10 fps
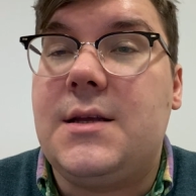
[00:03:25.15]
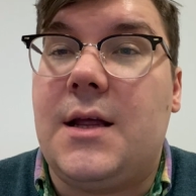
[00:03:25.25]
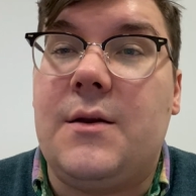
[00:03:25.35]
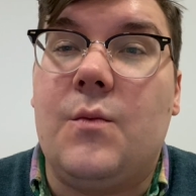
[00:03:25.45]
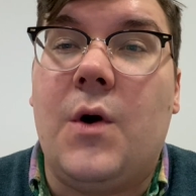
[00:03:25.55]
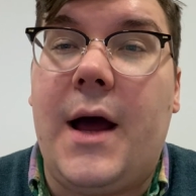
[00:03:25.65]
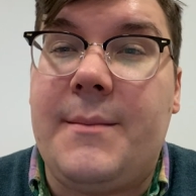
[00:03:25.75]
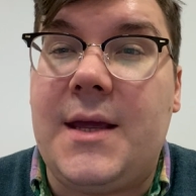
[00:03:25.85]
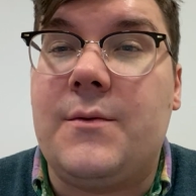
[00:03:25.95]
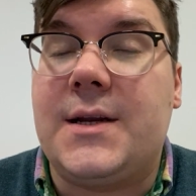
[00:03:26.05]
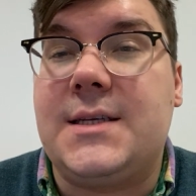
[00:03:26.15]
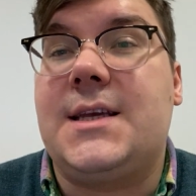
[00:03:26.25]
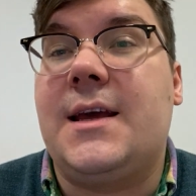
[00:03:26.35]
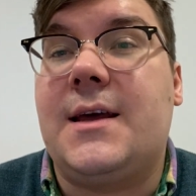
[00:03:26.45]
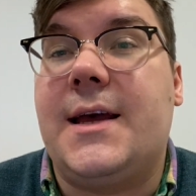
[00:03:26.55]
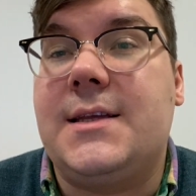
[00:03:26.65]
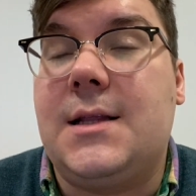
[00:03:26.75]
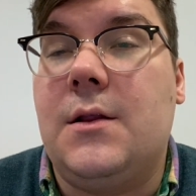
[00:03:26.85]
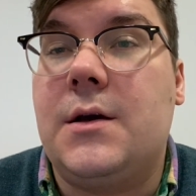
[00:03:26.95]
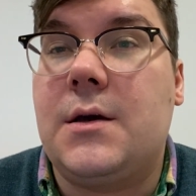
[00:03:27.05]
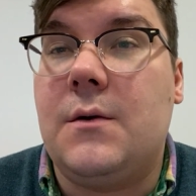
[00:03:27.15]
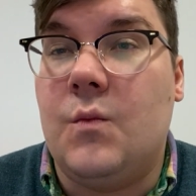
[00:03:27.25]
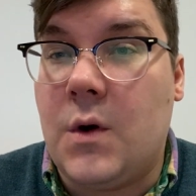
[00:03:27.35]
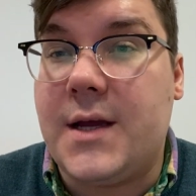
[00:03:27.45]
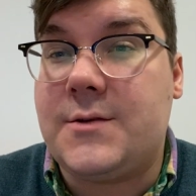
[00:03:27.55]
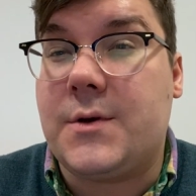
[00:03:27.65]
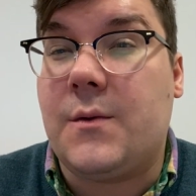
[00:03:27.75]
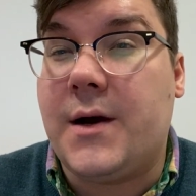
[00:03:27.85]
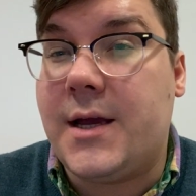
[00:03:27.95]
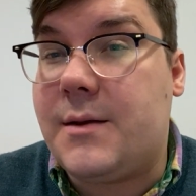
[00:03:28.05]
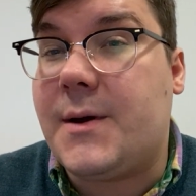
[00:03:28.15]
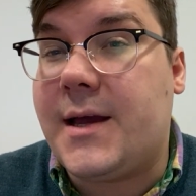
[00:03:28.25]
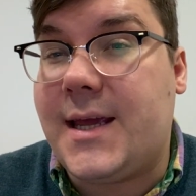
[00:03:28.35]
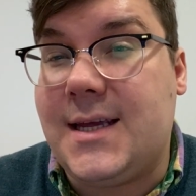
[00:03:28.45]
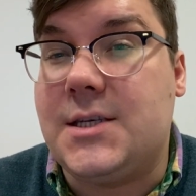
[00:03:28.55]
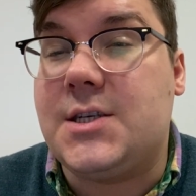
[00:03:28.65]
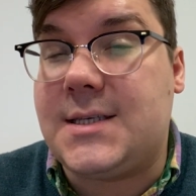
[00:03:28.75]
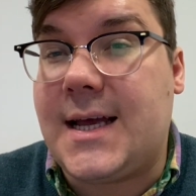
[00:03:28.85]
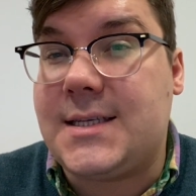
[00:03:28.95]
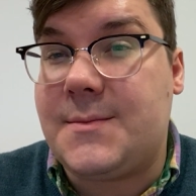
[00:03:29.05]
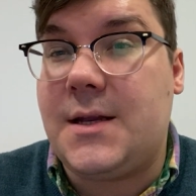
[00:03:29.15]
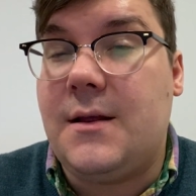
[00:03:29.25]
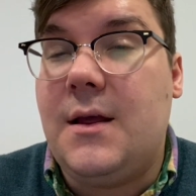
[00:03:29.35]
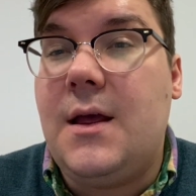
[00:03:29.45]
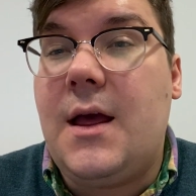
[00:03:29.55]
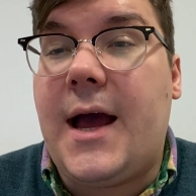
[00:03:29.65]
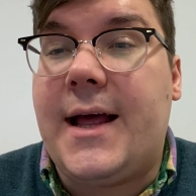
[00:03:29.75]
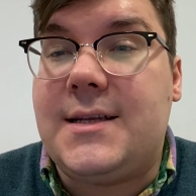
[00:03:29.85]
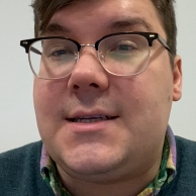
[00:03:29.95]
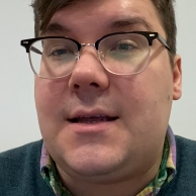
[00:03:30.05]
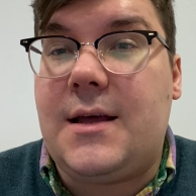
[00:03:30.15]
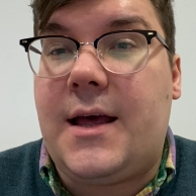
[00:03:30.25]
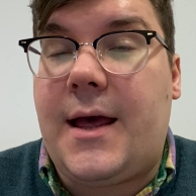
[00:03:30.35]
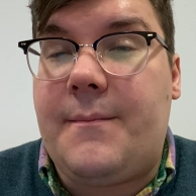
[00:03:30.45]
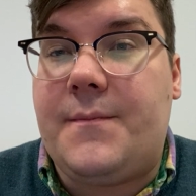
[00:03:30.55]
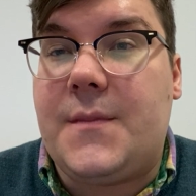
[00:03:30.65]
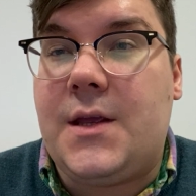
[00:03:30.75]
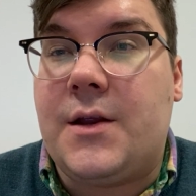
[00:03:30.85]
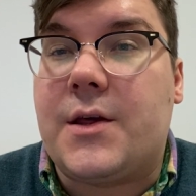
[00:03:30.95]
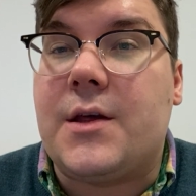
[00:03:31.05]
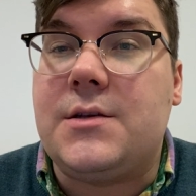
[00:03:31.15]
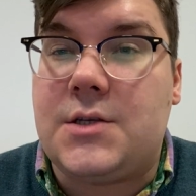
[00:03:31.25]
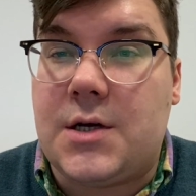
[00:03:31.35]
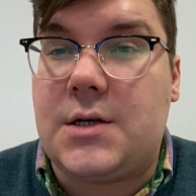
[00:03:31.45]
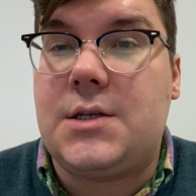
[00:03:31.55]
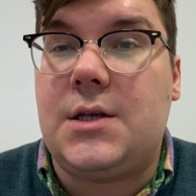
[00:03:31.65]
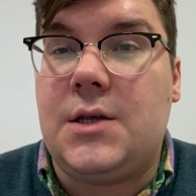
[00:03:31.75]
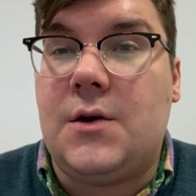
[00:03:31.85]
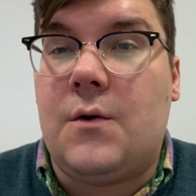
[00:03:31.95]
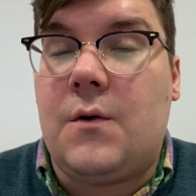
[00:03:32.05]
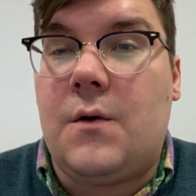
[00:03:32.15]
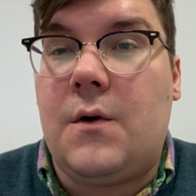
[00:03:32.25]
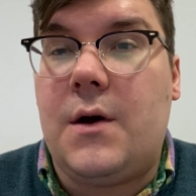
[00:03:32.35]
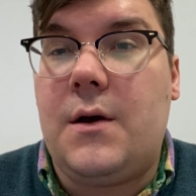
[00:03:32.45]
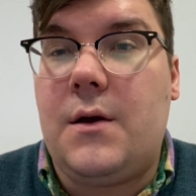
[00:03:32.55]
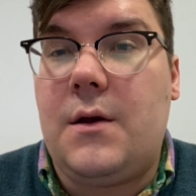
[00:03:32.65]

And what I mean when I say that is look at what is required by each assessment and, conduct your